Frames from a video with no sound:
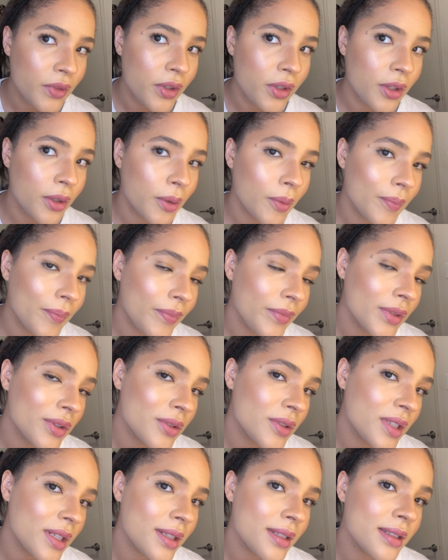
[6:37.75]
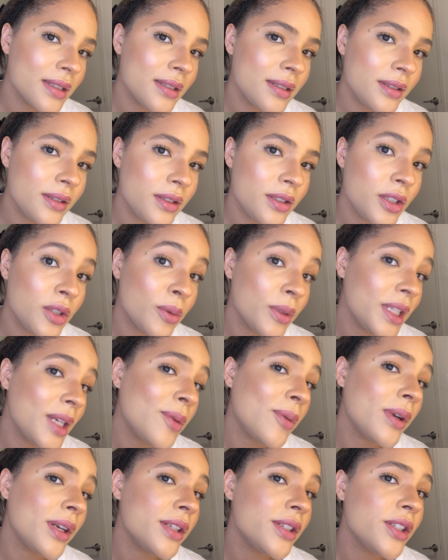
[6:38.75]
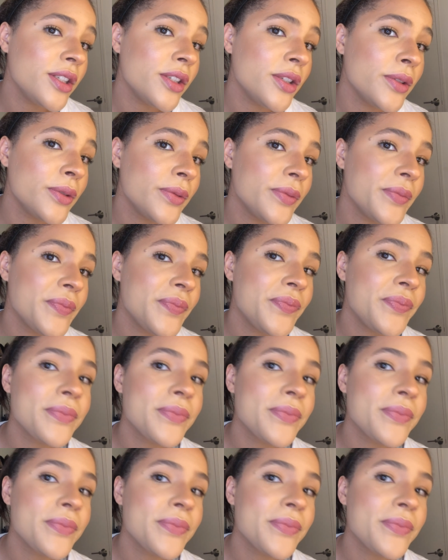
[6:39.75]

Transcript: those things do what they want to do.